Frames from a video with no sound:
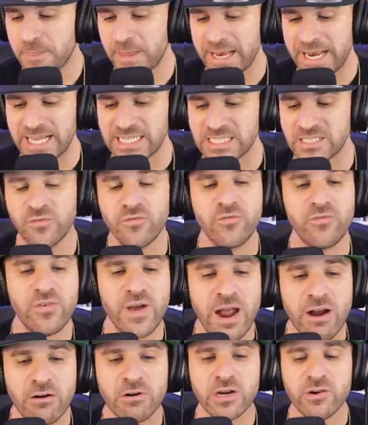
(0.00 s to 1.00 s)
and there's a
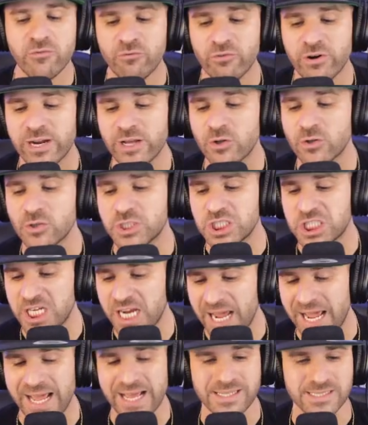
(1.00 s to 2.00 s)
very real
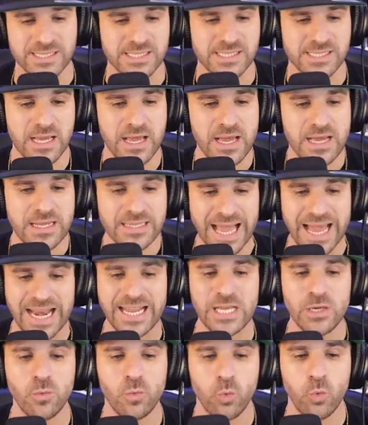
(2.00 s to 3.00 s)
chance that
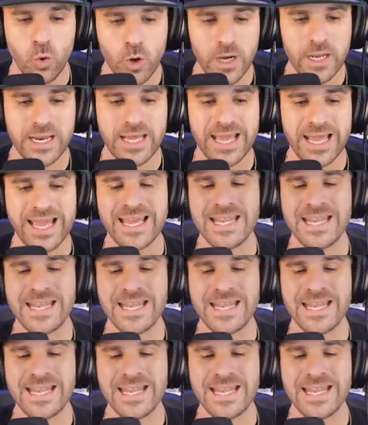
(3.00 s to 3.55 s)
he would